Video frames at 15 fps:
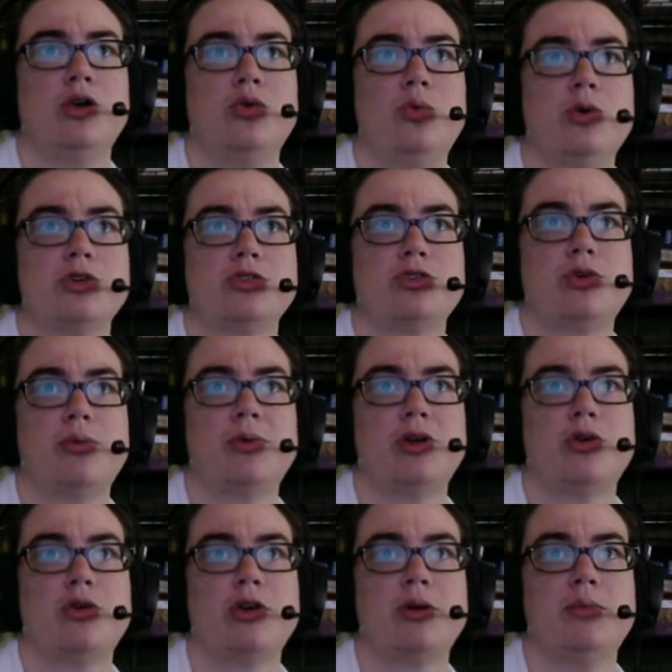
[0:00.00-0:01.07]
Quis
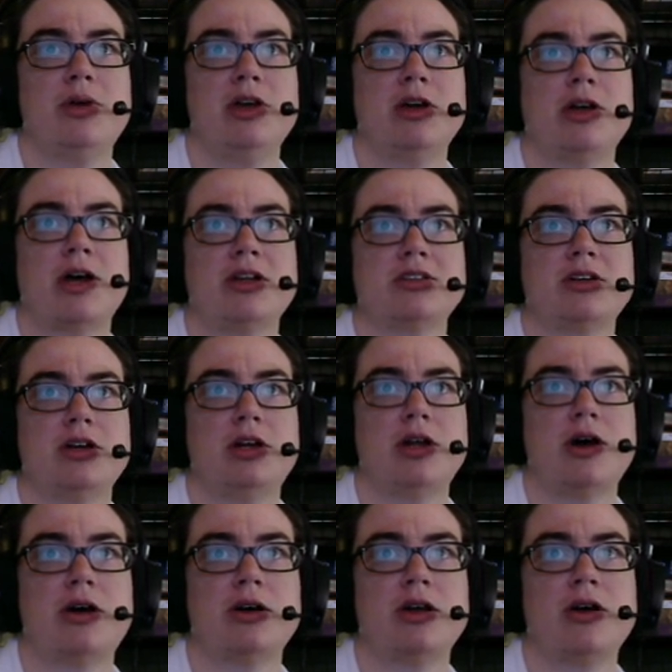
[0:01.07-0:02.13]
Romanorum erat
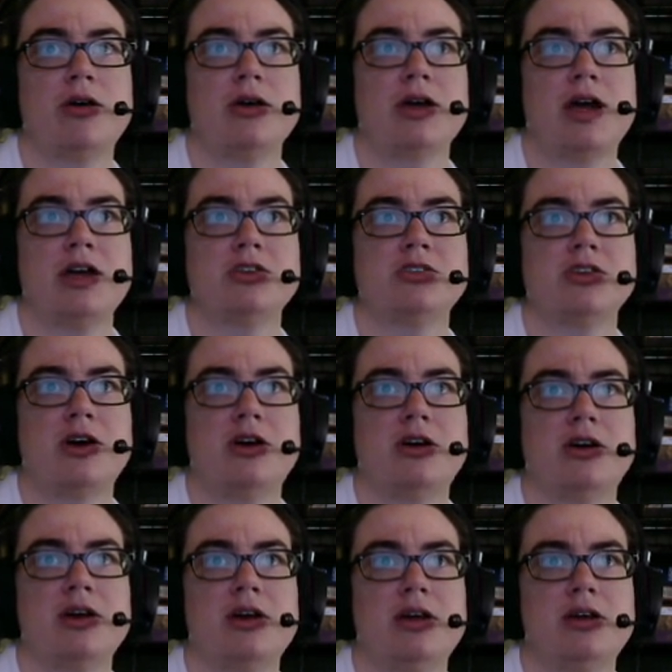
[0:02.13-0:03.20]
clarior
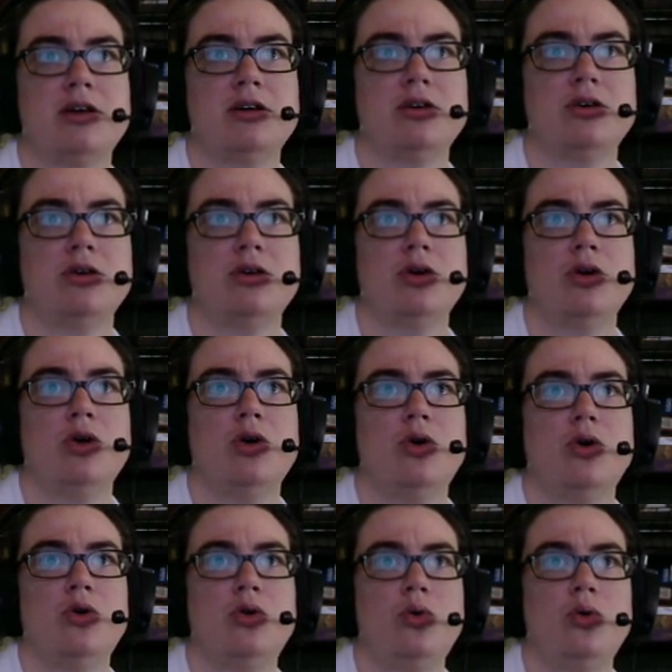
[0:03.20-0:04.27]
Caesare.
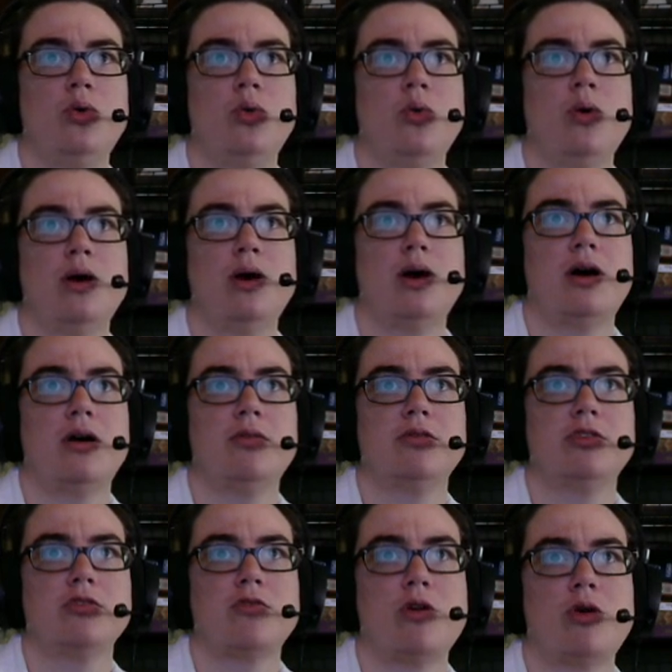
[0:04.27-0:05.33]
Who of
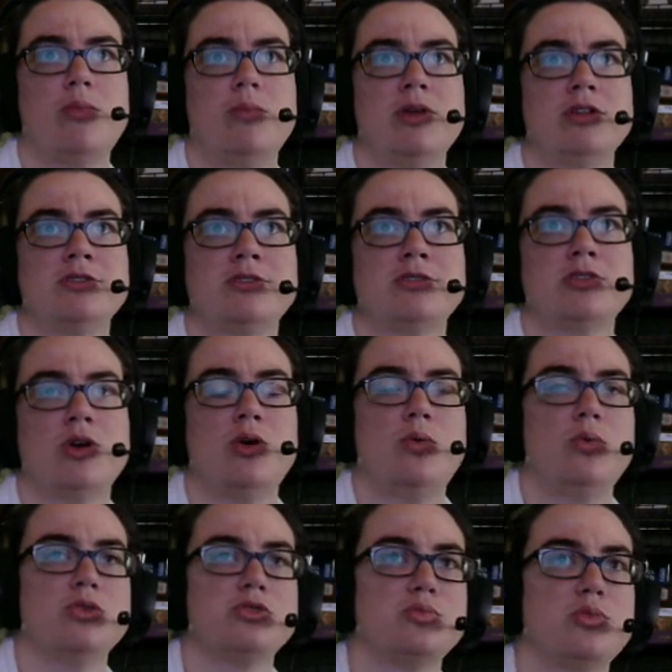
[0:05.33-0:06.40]
the Romans
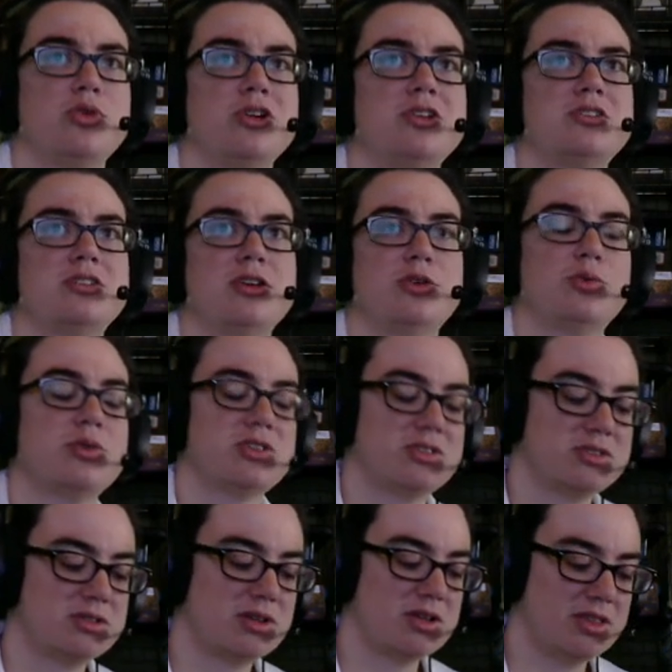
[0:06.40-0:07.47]
was more
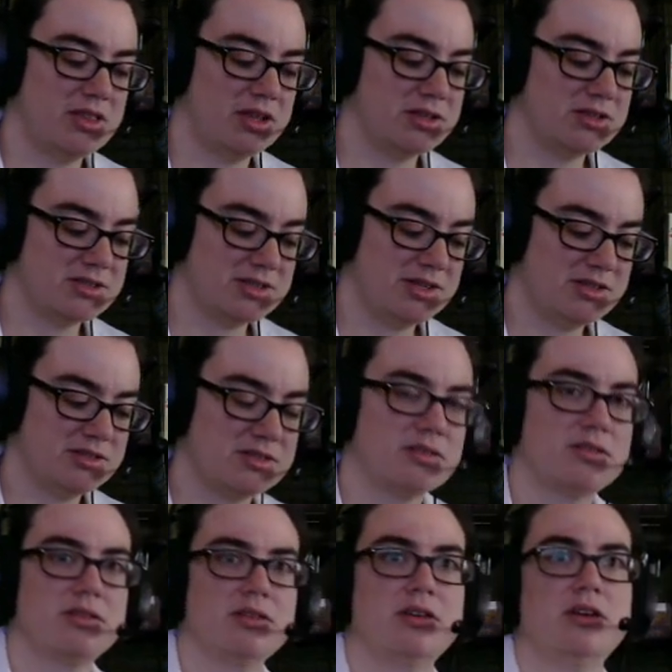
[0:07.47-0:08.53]
distinguished than
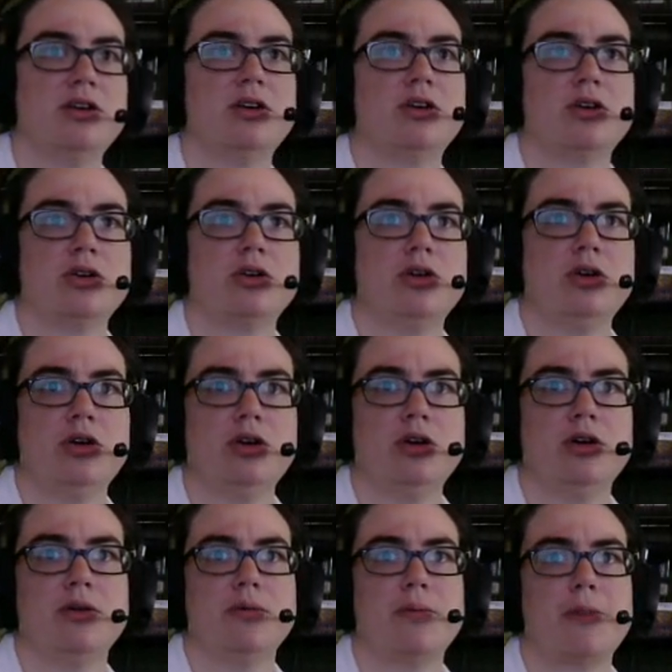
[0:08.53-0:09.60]
Caesar?
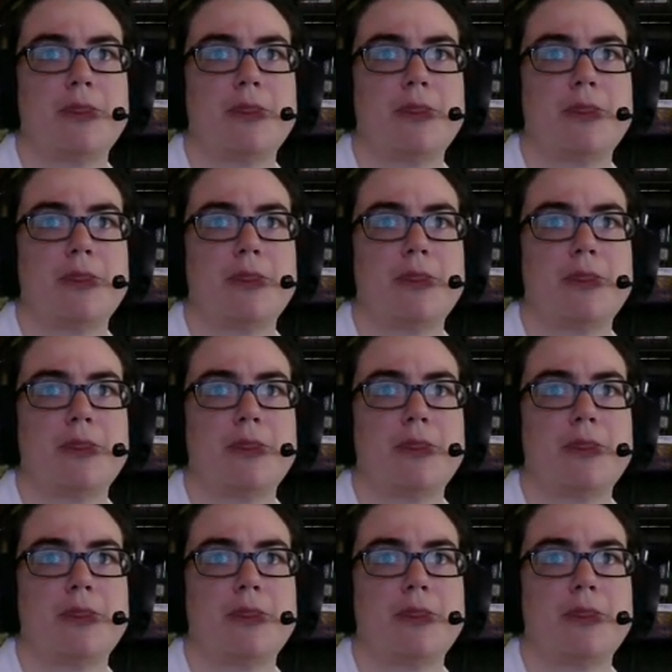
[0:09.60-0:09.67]
Good.